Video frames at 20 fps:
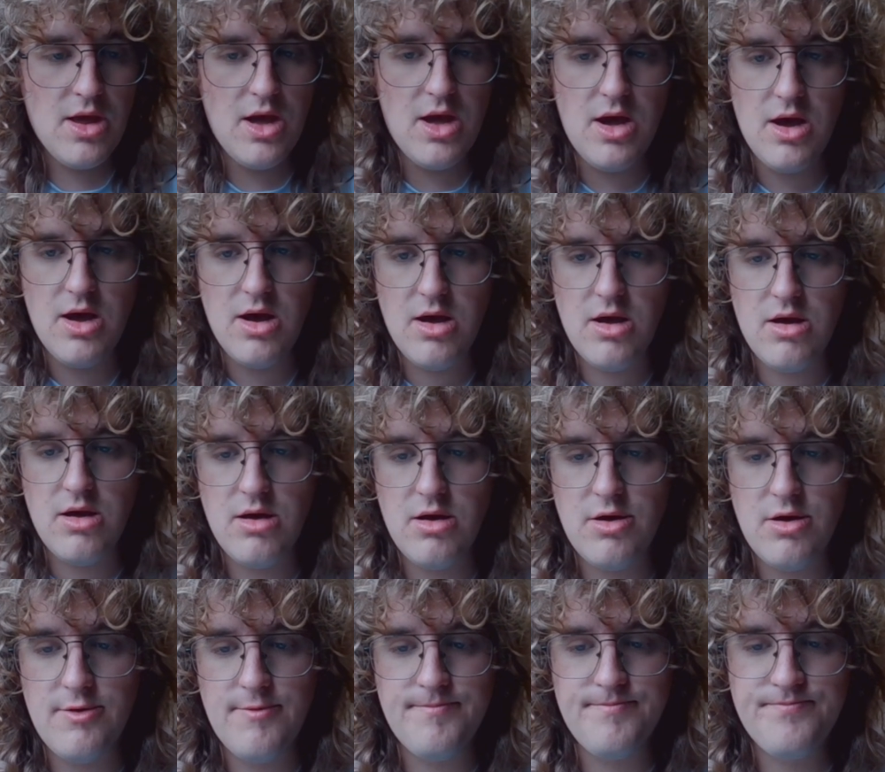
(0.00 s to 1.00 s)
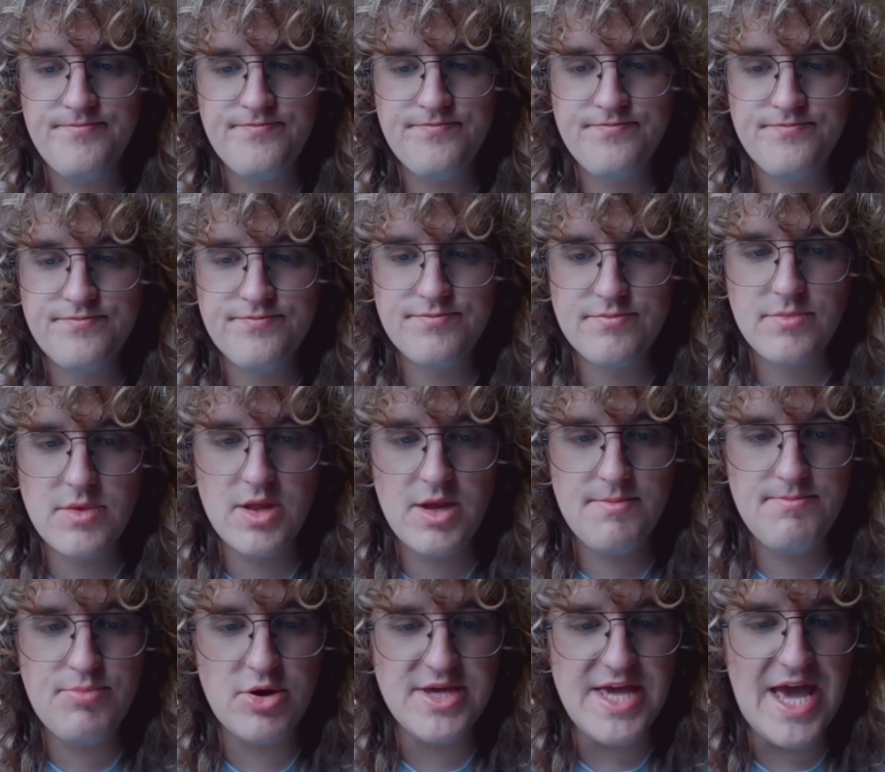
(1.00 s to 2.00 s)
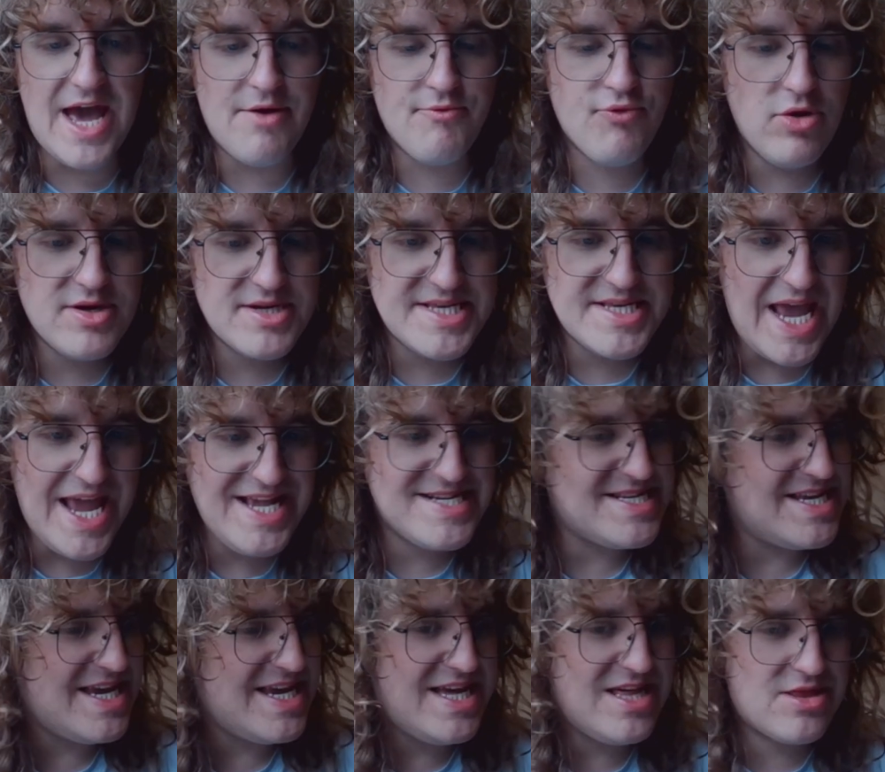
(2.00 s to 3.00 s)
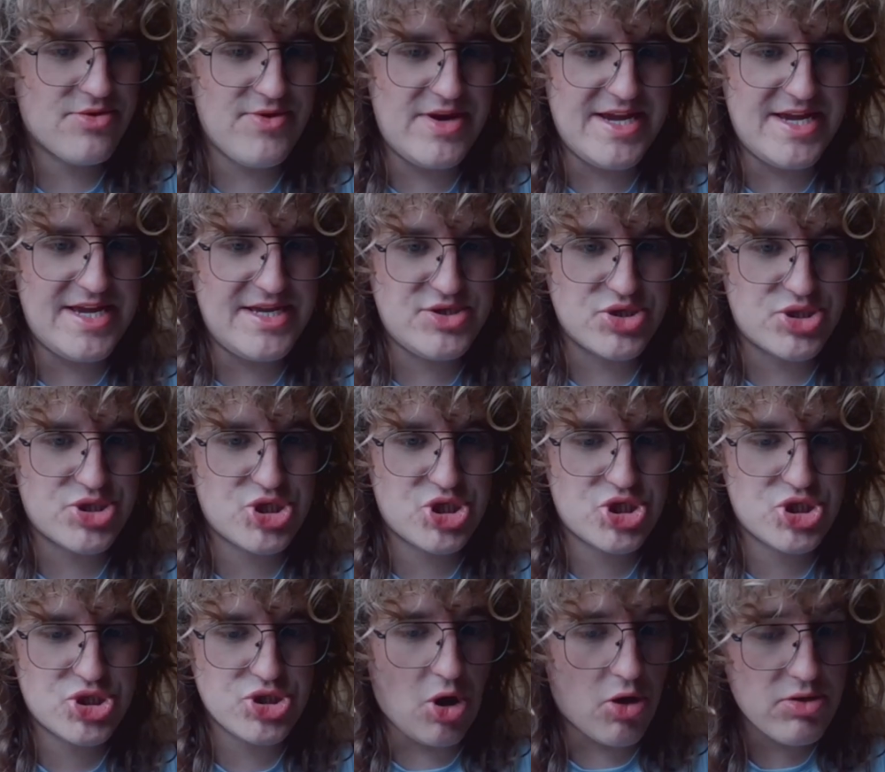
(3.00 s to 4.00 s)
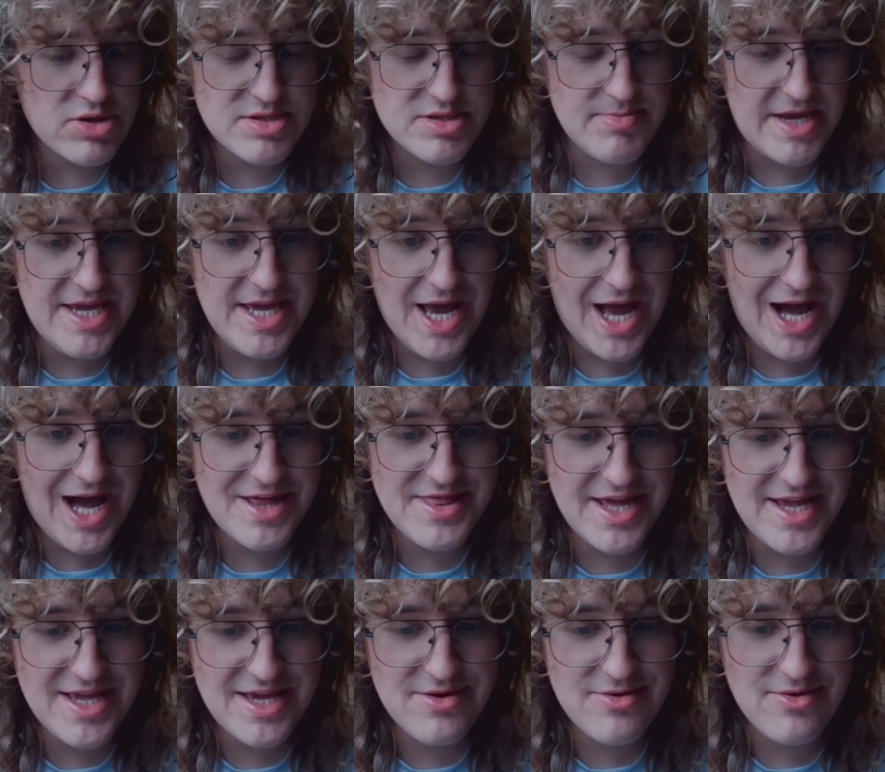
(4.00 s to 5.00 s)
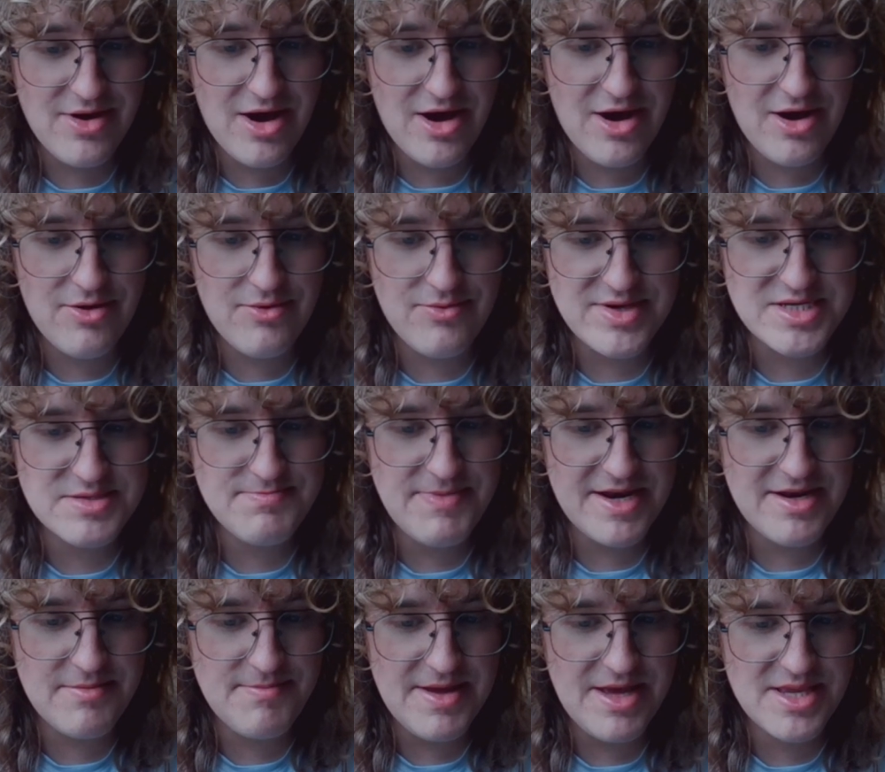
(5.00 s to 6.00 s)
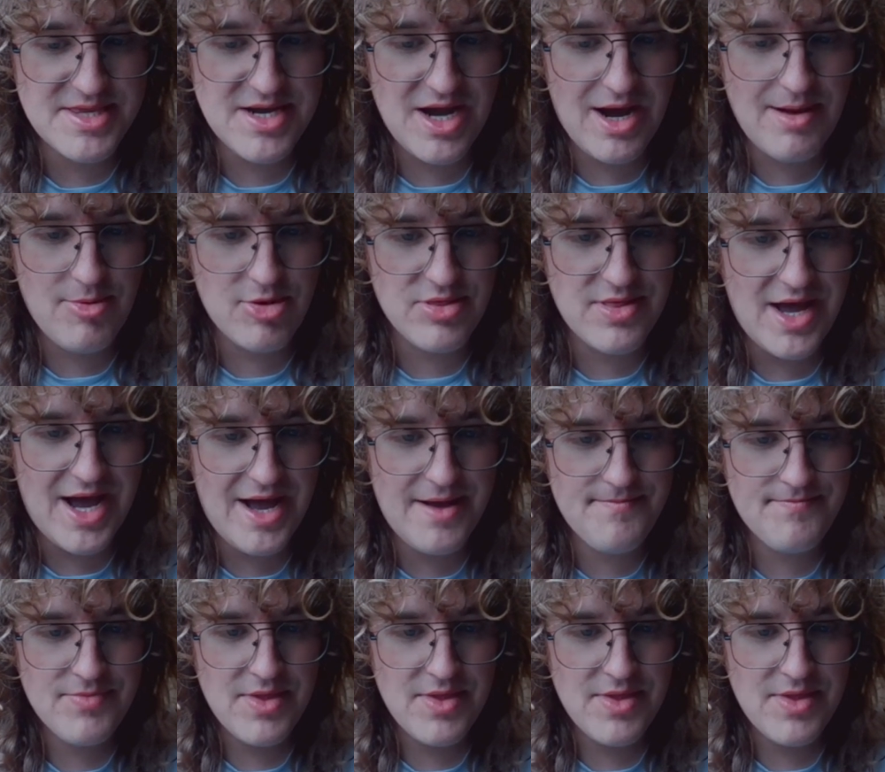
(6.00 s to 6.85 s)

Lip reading: But yeah, rook takes e3 just shocked me. I think we spent a bit of time on that.